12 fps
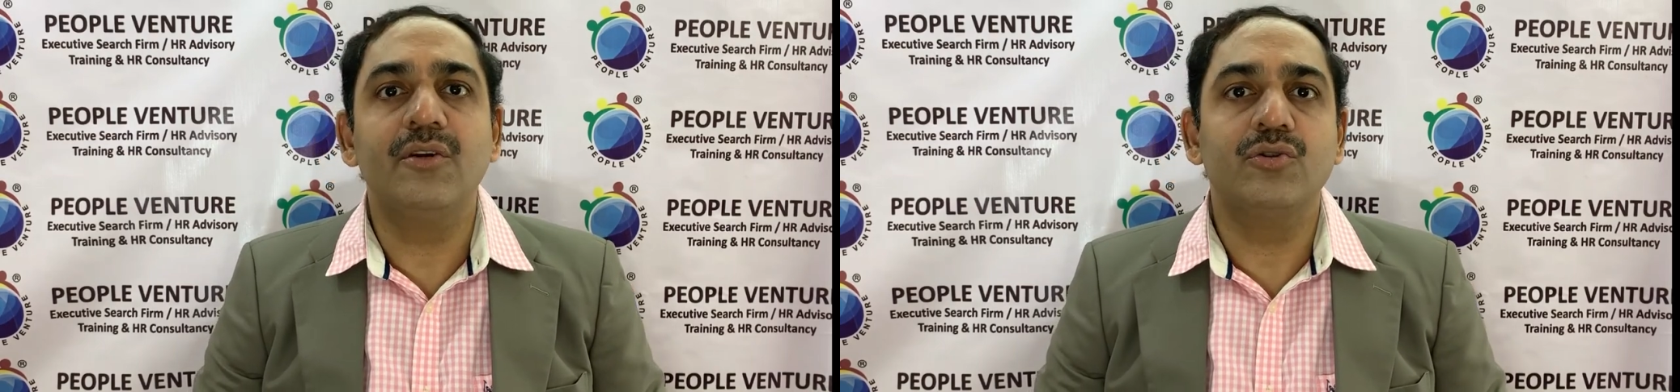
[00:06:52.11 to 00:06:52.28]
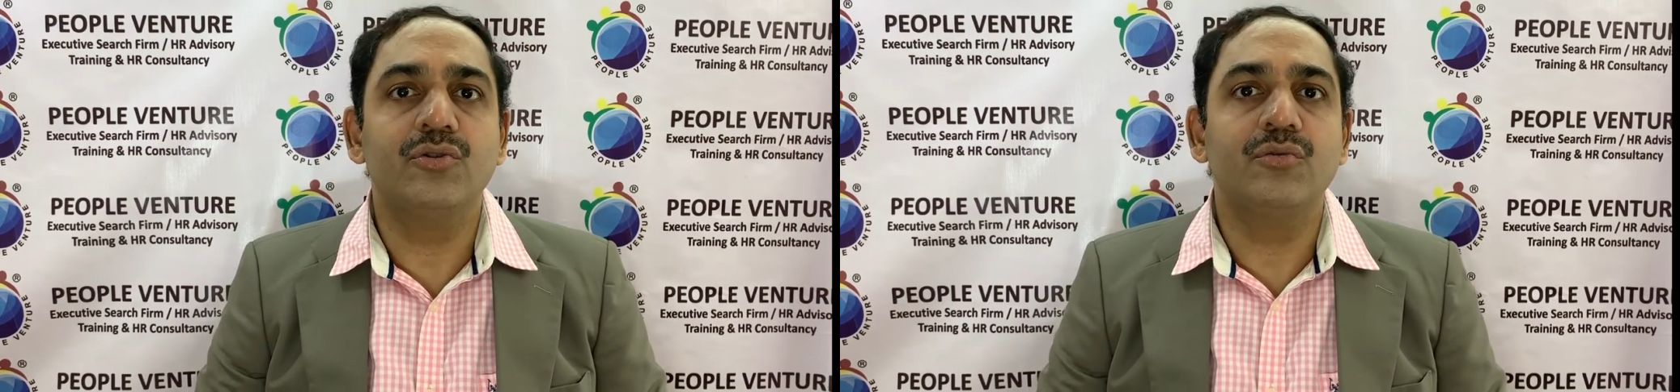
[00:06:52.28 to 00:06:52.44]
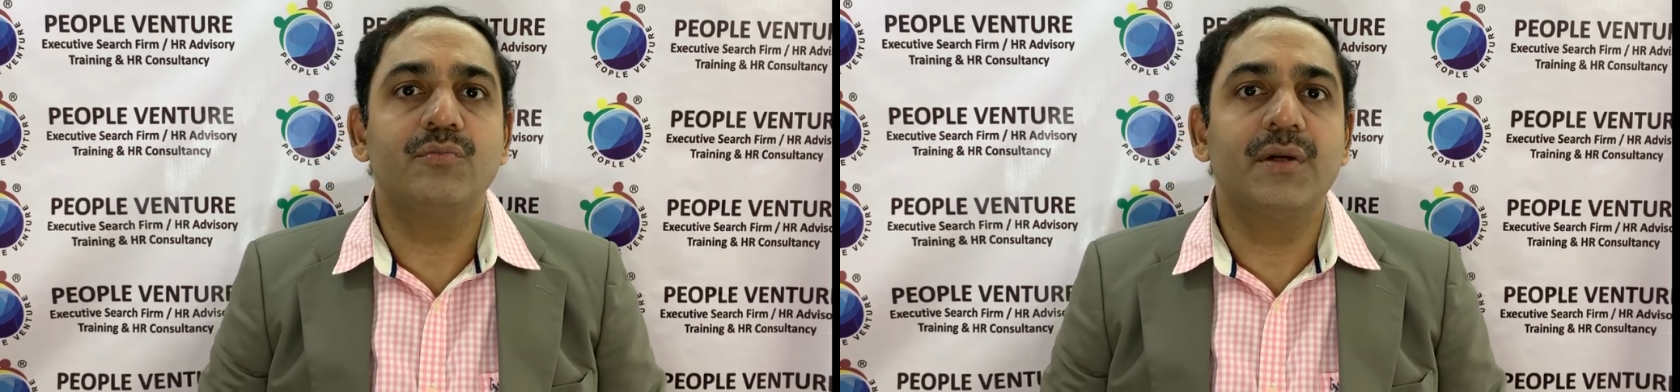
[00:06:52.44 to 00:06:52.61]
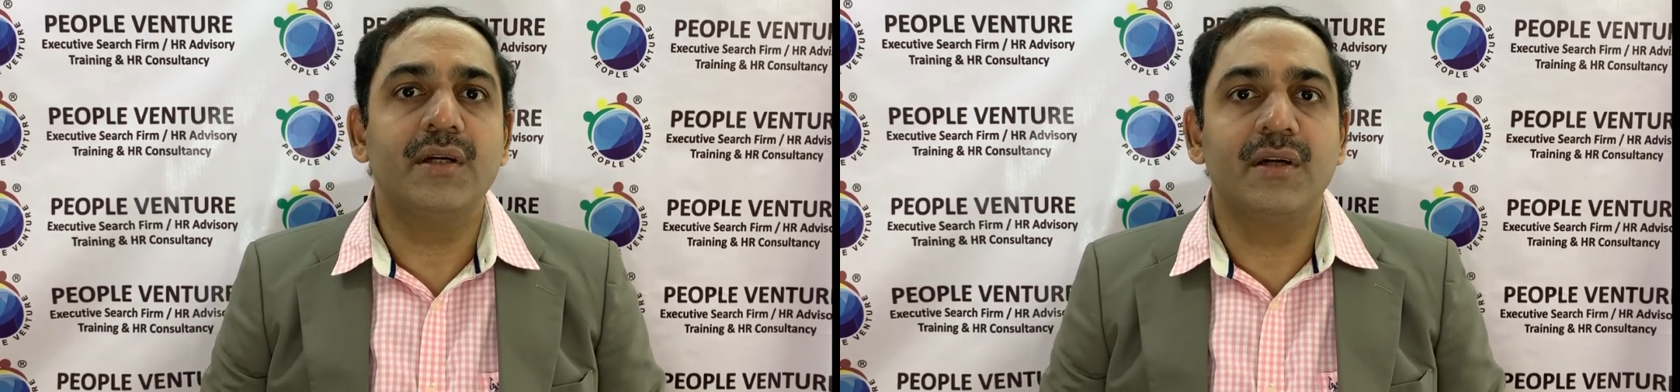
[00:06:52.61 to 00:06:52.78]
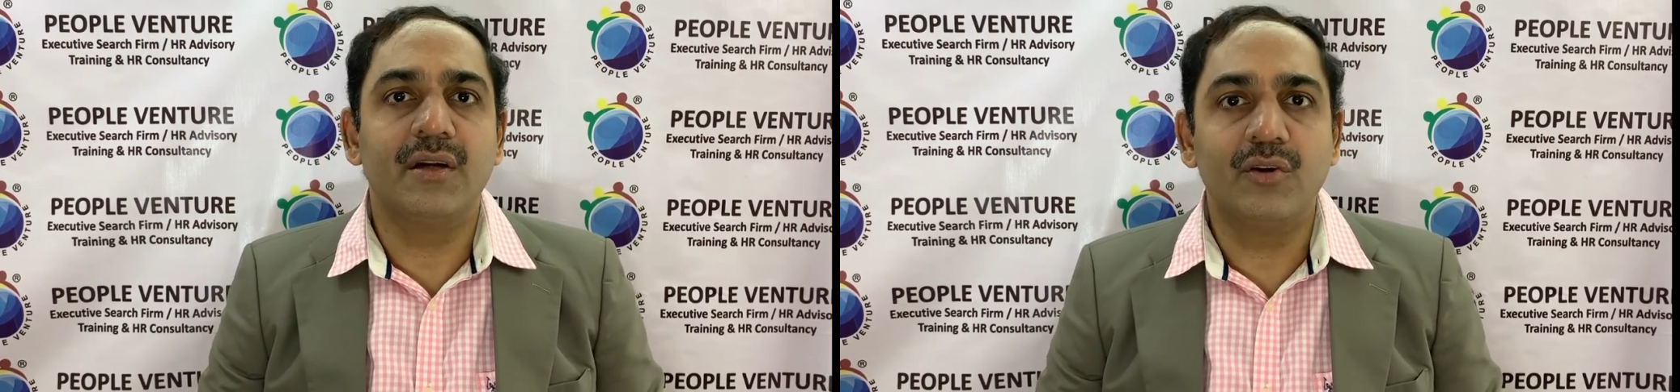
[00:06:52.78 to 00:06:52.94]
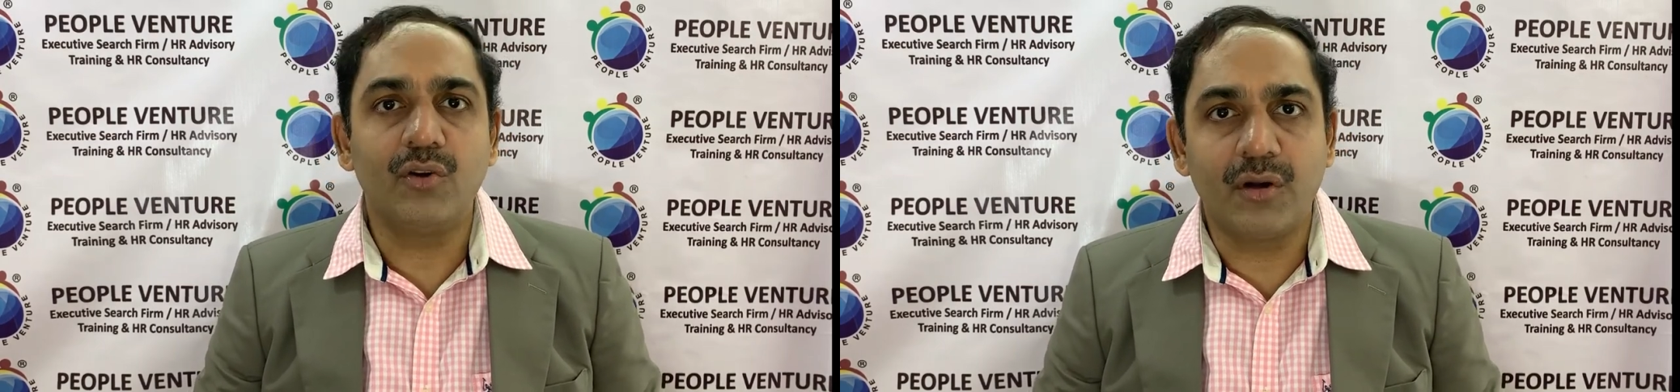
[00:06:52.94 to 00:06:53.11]
You should be
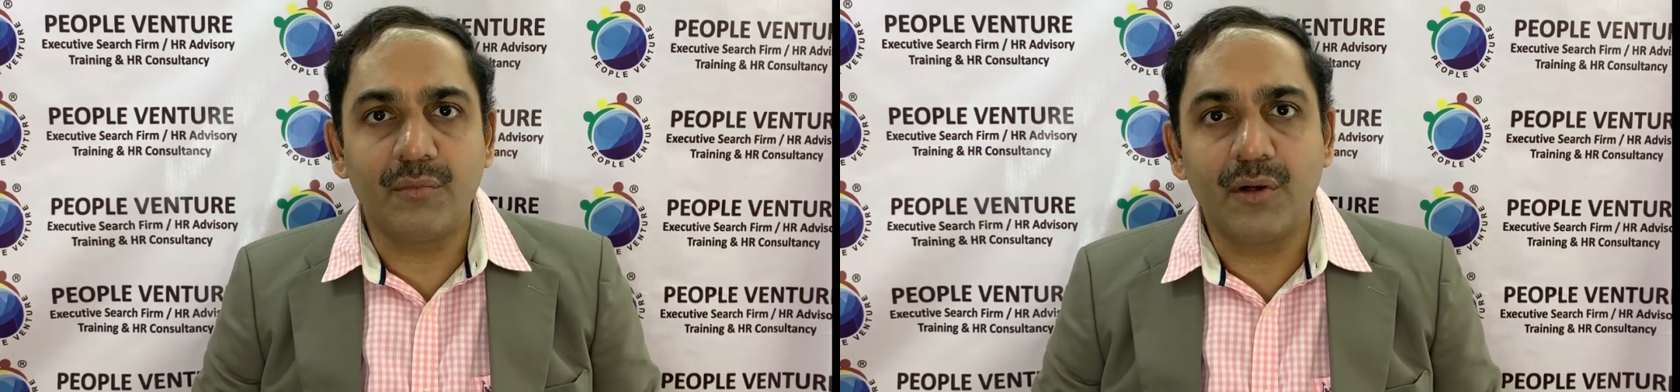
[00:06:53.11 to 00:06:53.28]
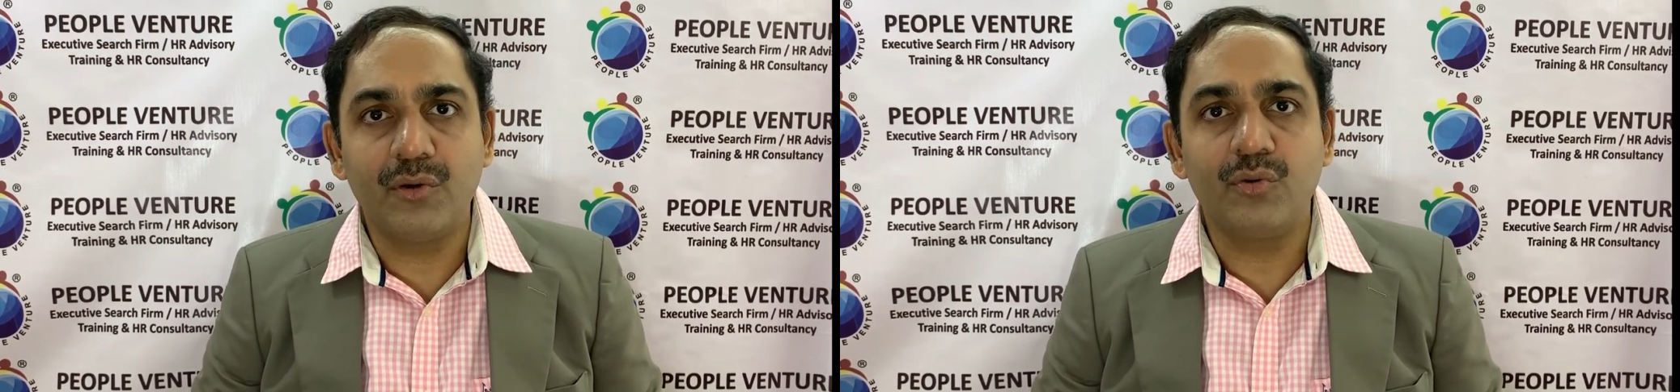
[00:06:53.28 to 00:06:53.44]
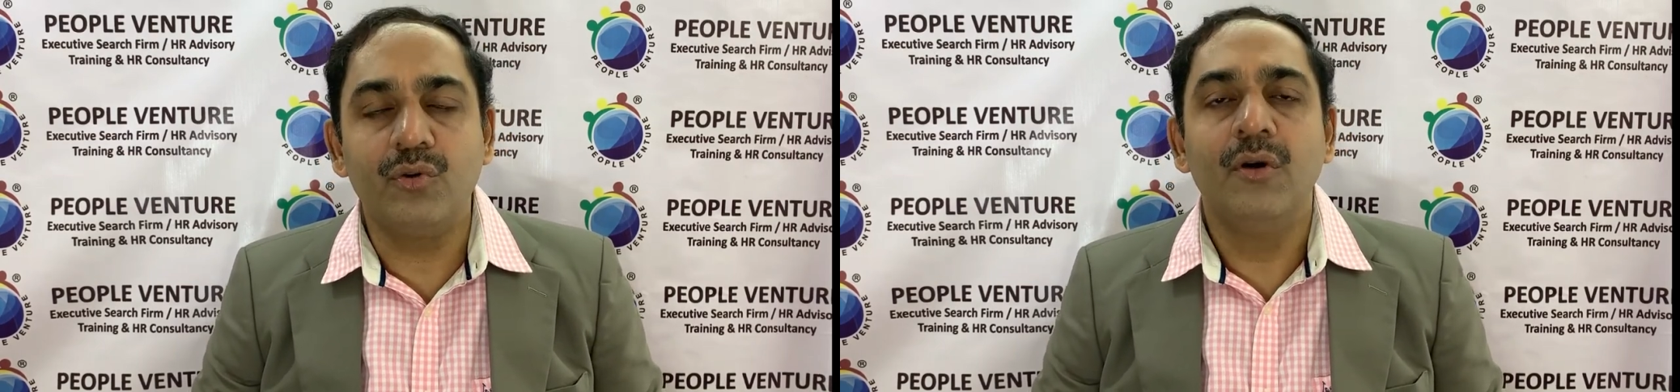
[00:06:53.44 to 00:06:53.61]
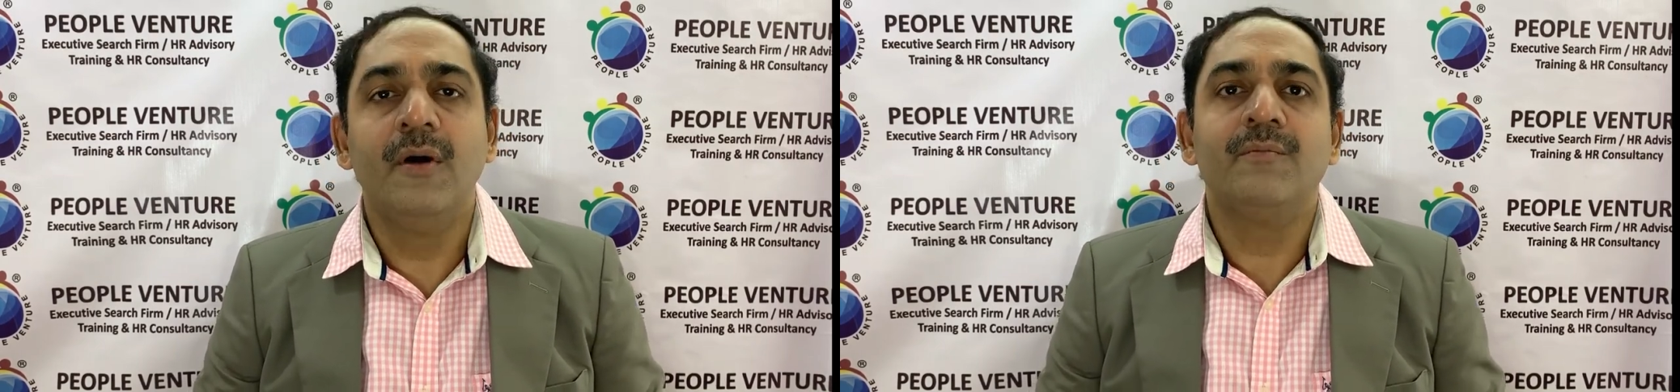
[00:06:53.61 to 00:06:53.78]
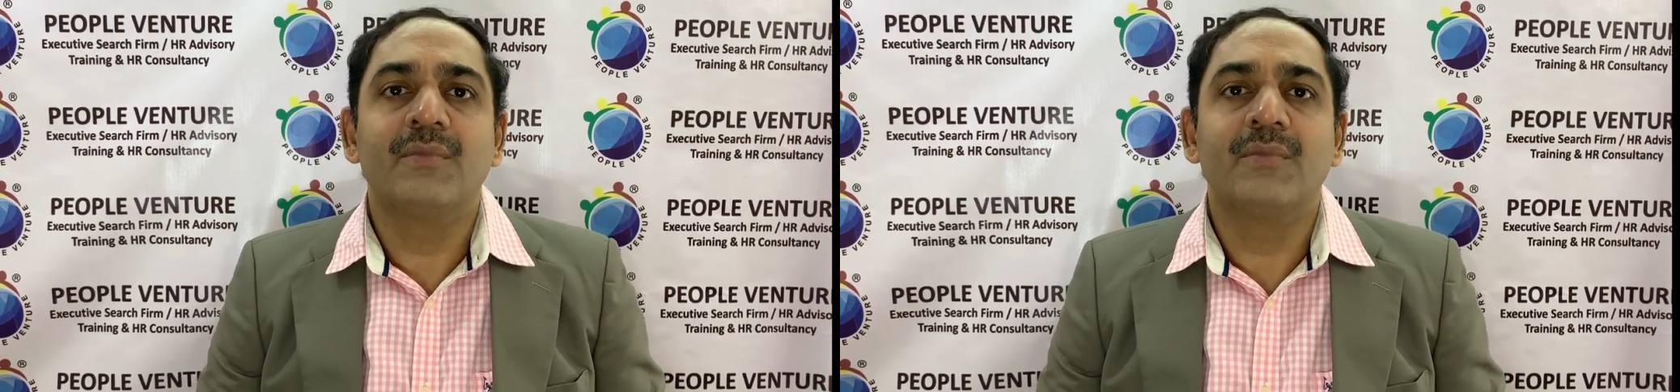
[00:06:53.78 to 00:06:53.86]
able to